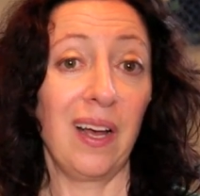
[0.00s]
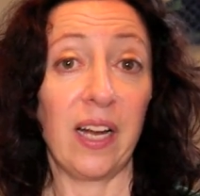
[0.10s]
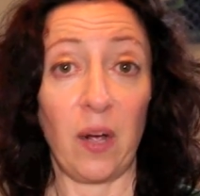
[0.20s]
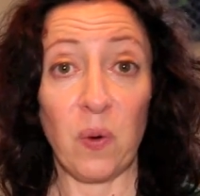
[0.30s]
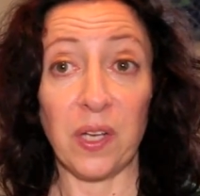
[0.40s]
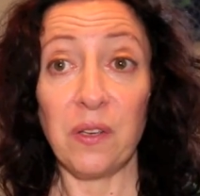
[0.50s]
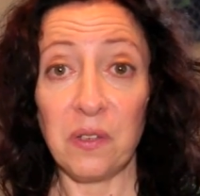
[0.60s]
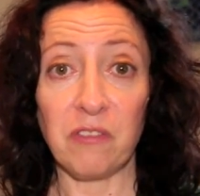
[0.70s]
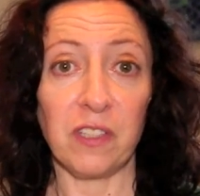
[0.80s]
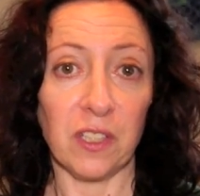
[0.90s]
and I want you
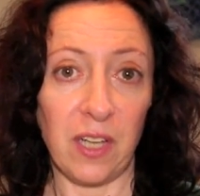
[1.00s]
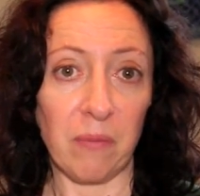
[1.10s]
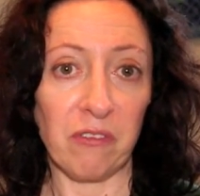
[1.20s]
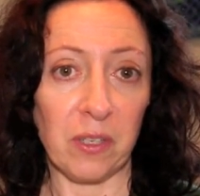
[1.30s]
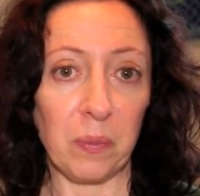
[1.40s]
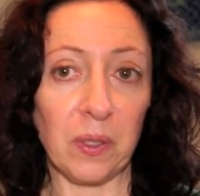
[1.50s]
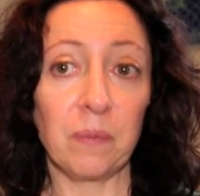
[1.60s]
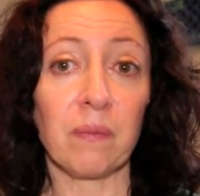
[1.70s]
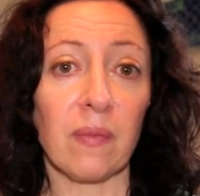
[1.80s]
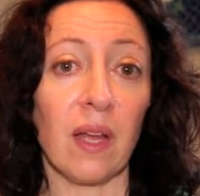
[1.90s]
to feel comfortable,